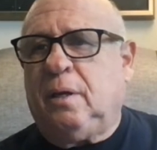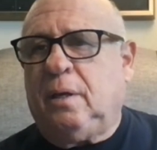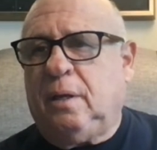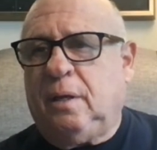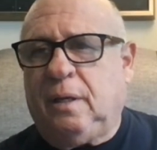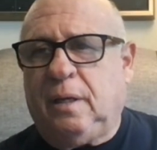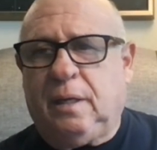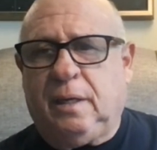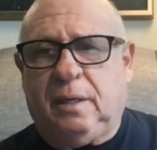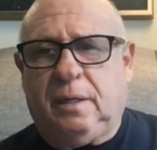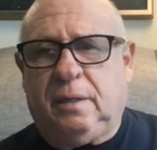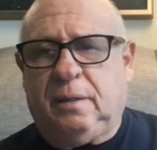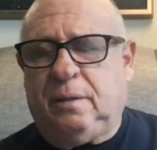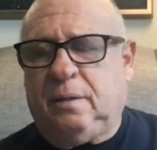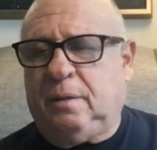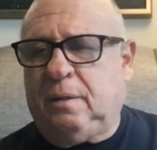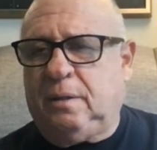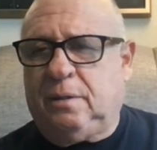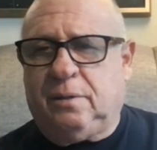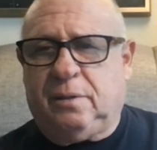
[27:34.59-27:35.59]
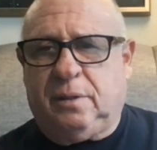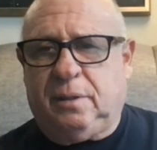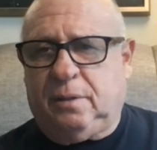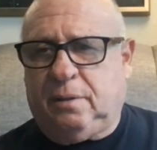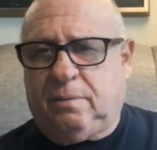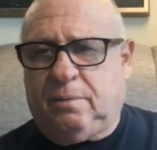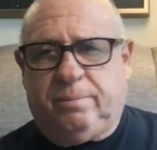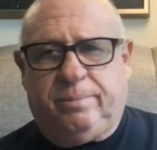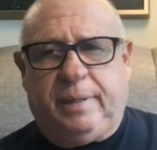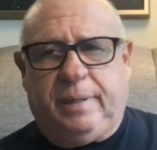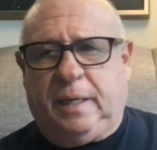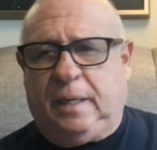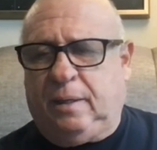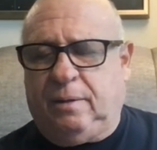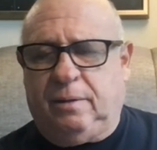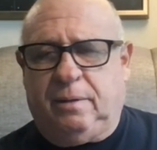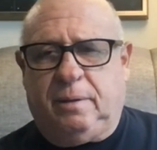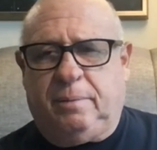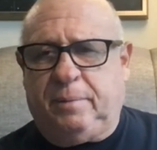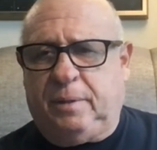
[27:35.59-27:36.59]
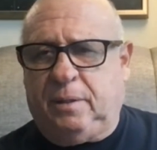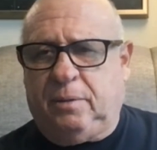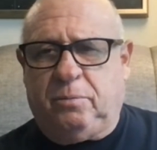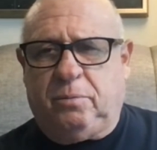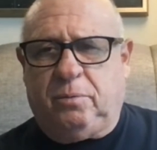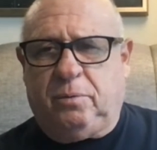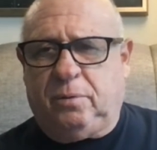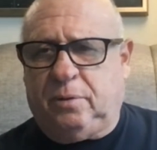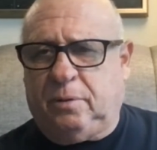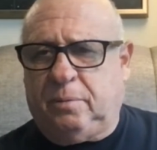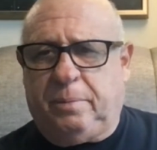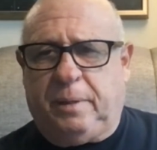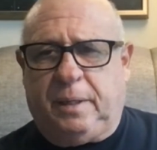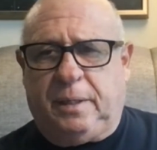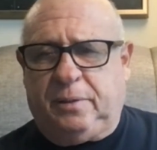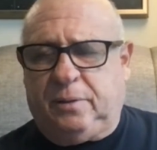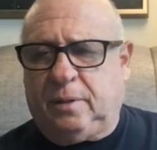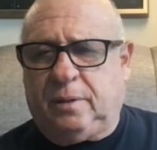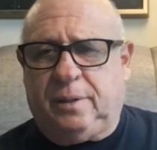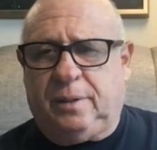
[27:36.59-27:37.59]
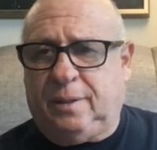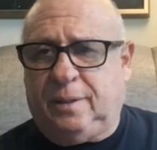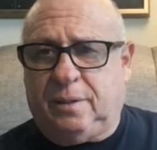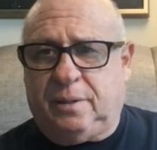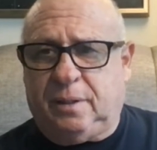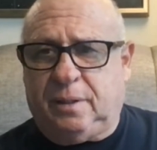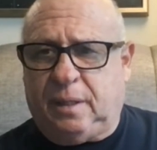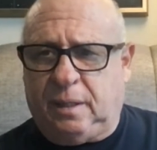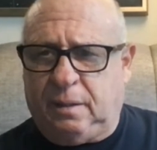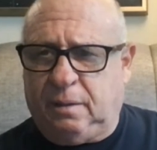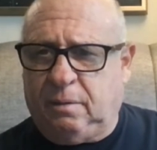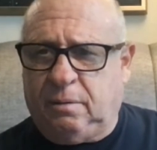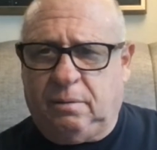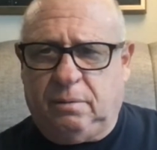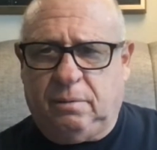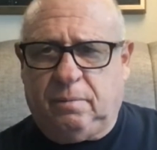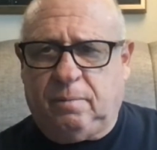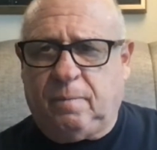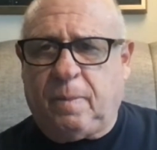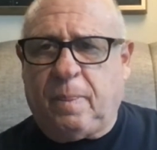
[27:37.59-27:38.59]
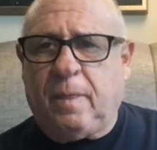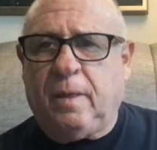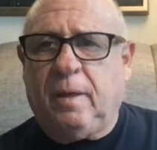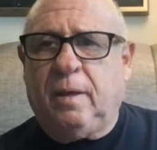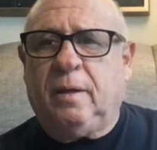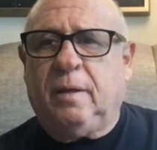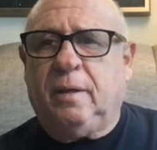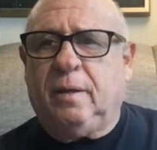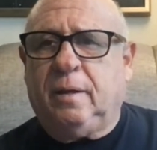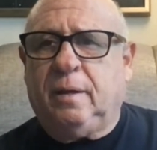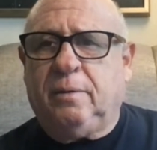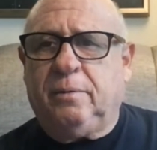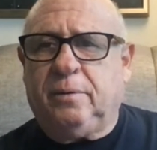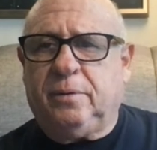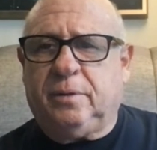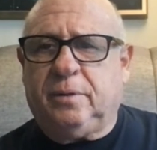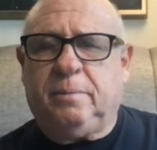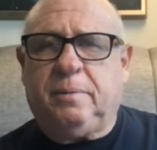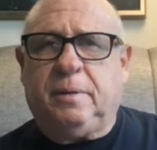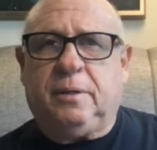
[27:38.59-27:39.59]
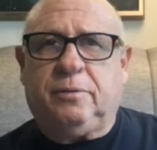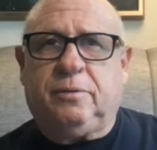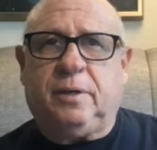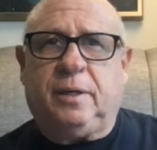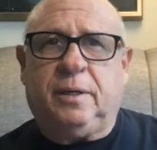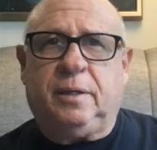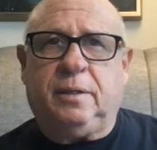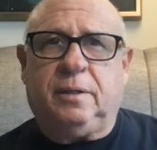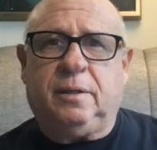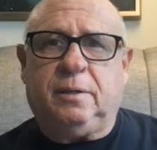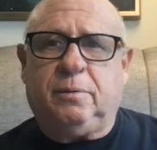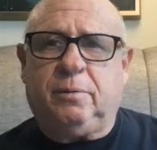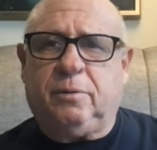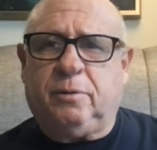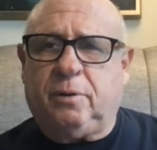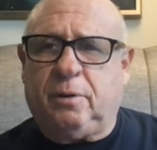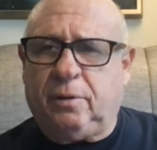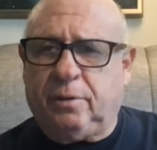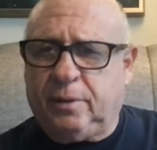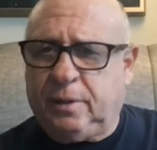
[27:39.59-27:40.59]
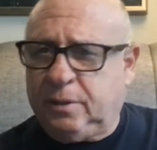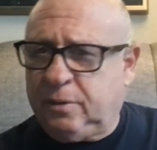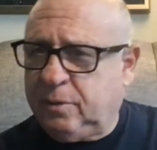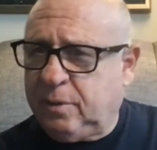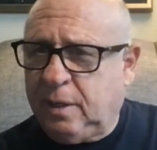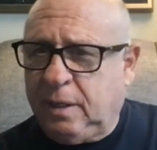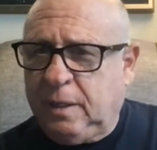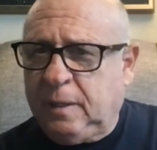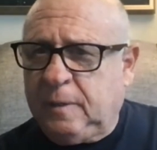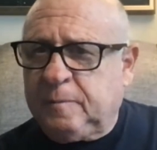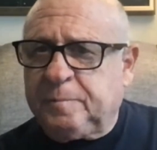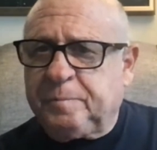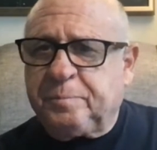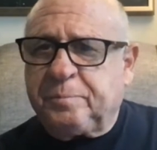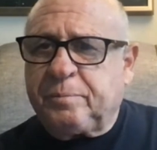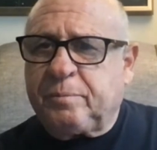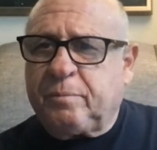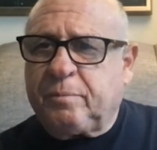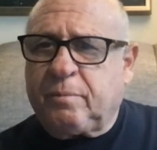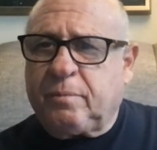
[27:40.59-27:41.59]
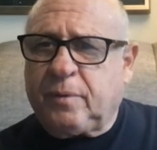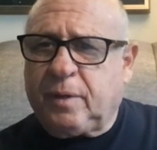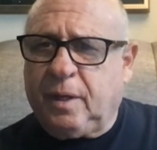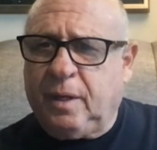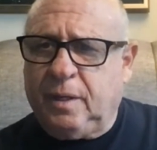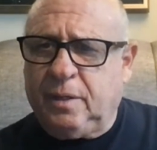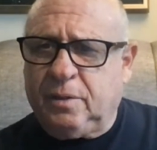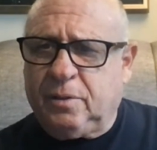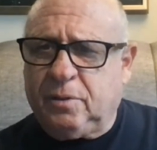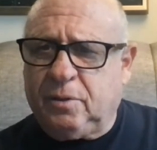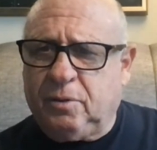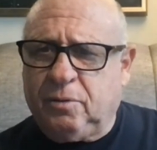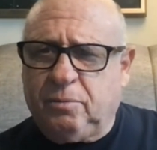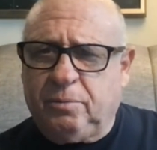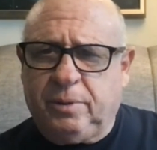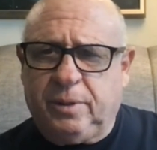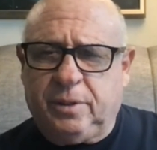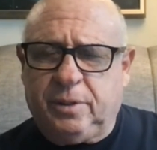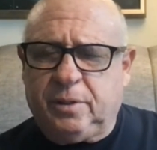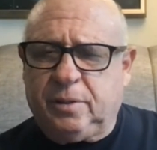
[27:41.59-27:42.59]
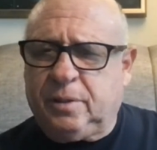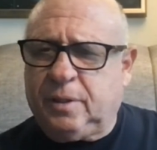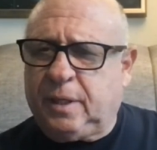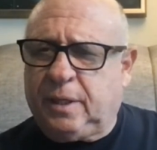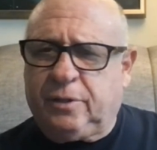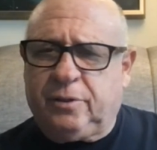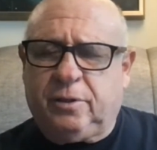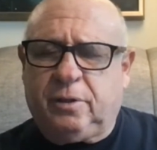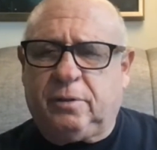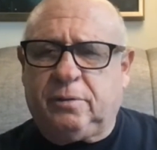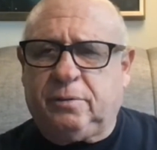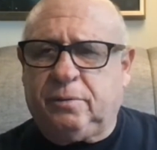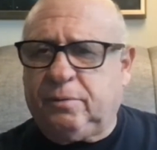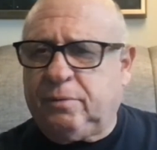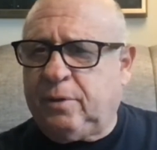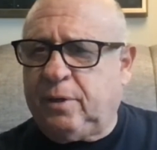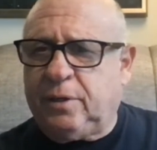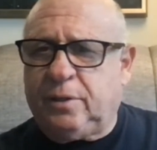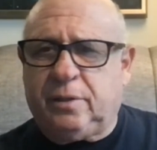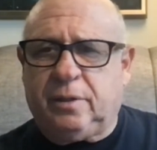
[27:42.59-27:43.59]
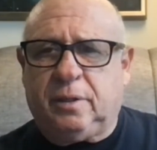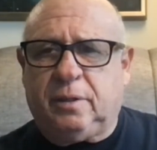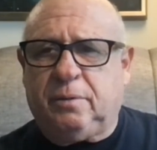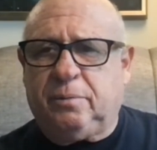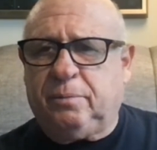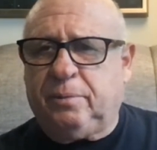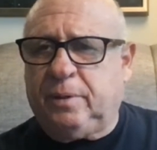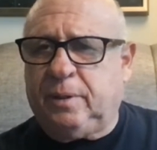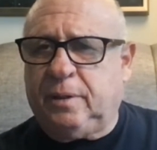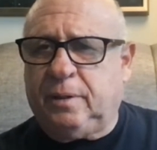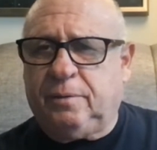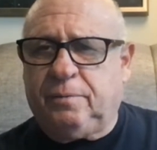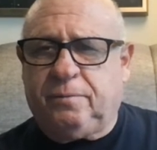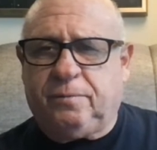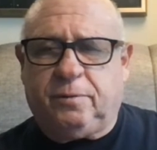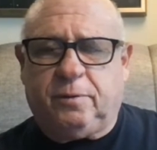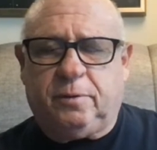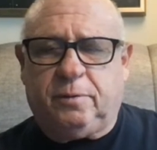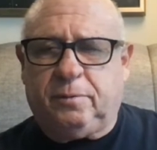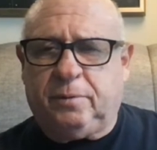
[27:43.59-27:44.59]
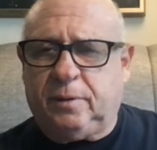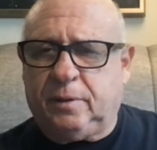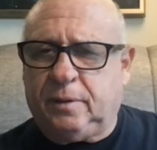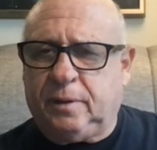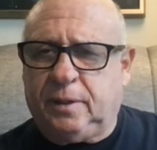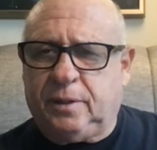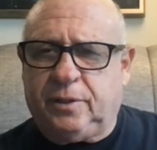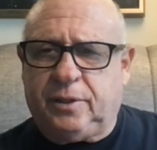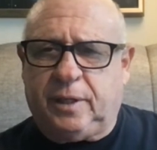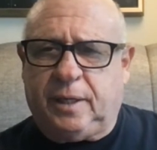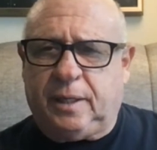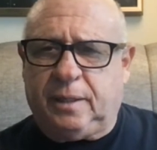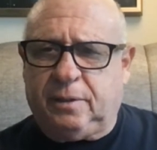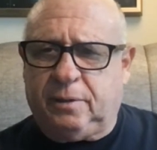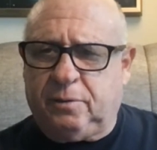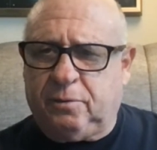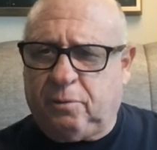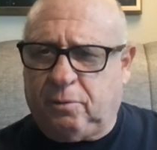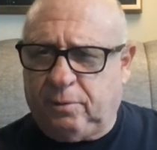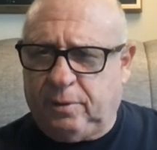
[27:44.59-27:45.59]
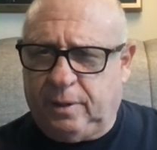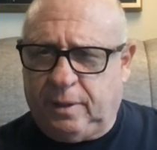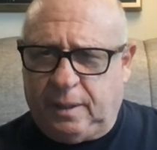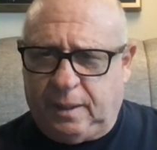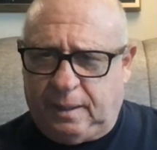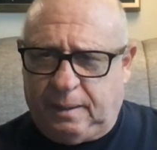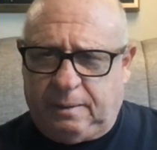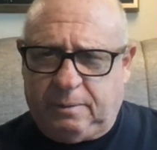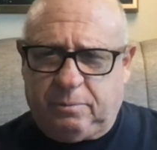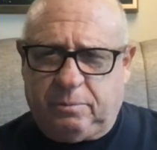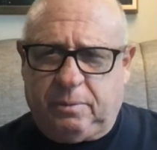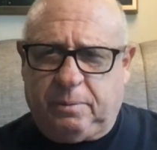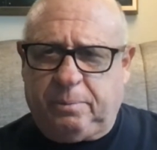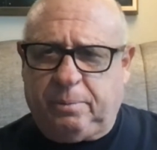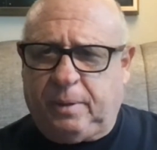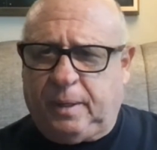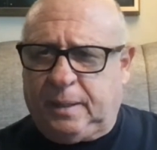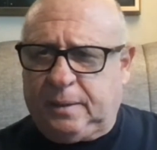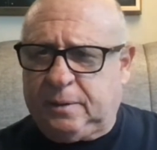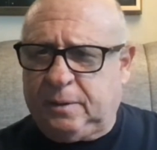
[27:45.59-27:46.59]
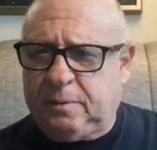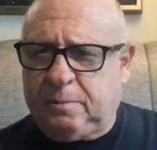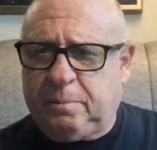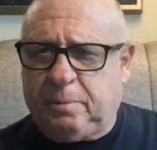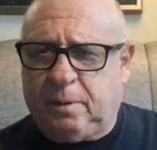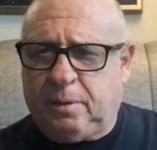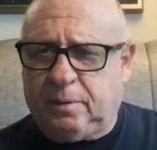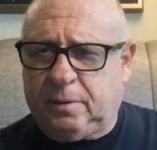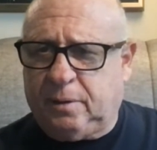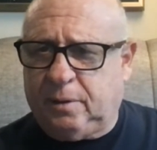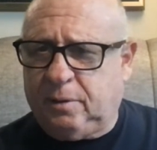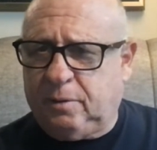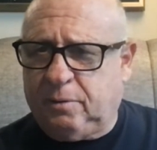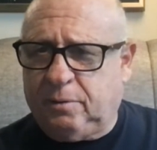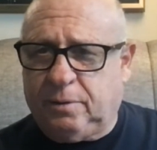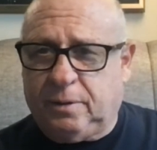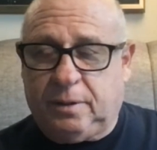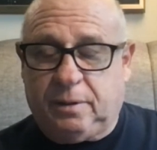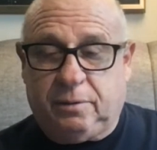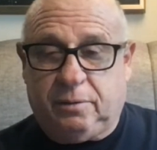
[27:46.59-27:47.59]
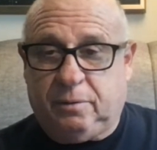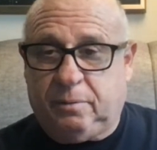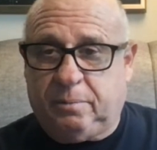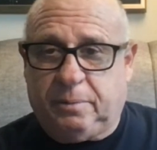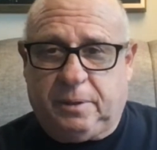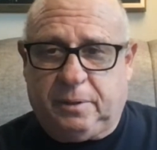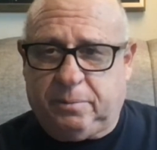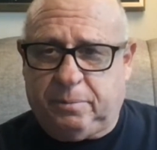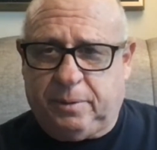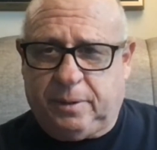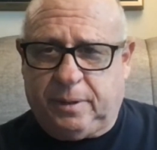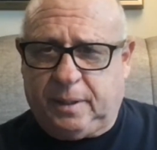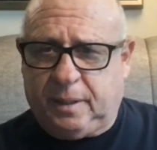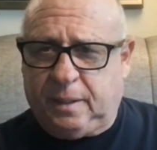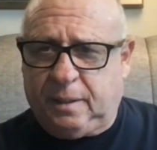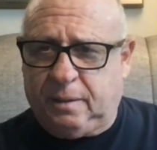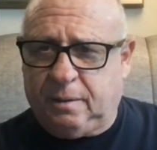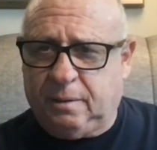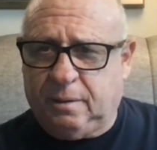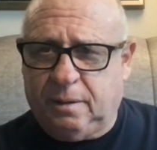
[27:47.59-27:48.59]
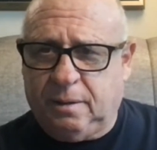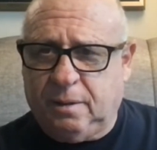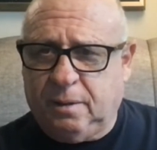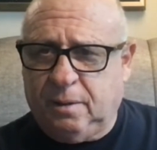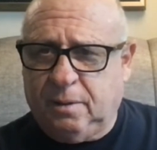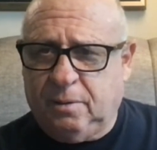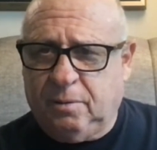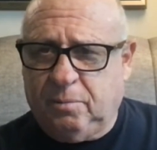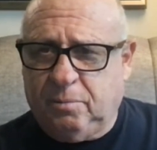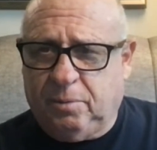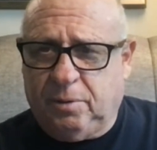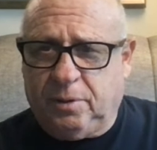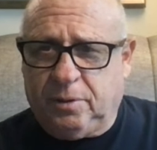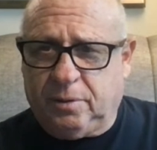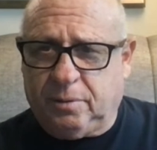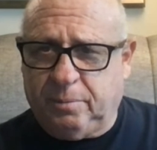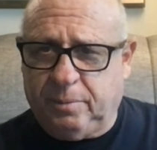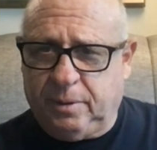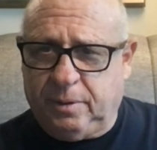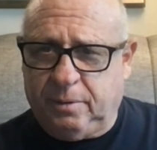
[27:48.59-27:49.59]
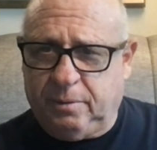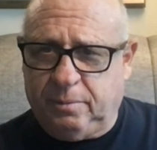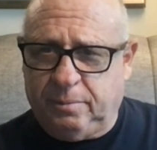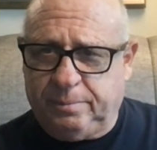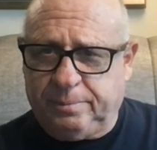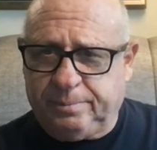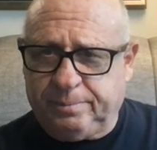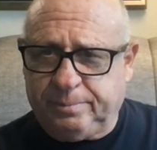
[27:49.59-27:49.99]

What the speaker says: And it's just, the world's basically insane. And we're somehow trying to deal with all this. And so we just take shelter of Krishna. We fervently chant his holy names. We practice Bhakti Yoga and do the best we can. What else can we do?